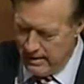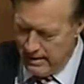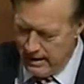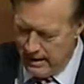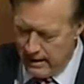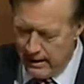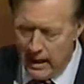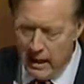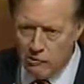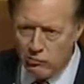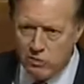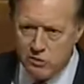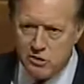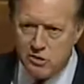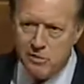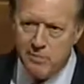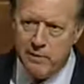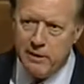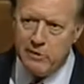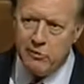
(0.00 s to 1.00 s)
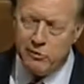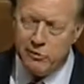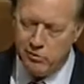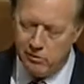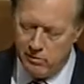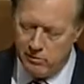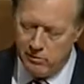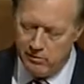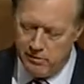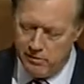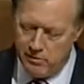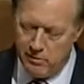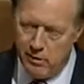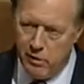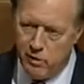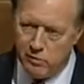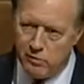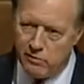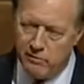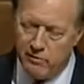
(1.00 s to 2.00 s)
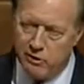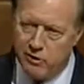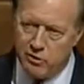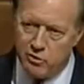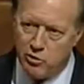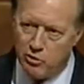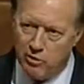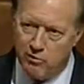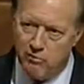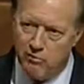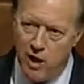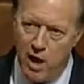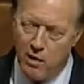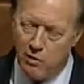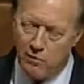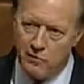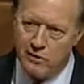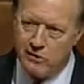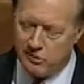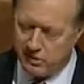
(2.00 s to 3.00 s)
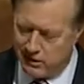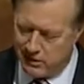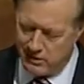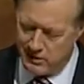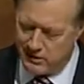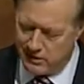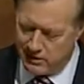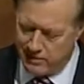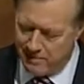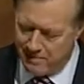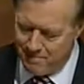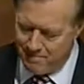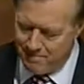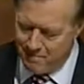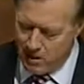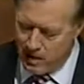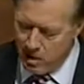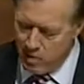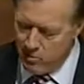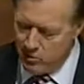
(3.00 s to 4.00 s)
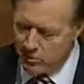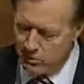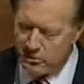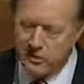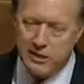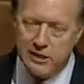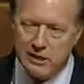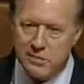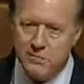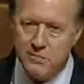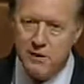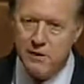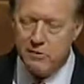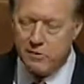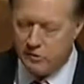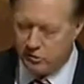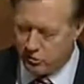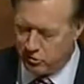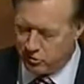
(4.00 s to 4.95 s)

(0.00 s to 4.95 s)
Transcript: And I would submit to those of us who are following this and listening that marriage has been the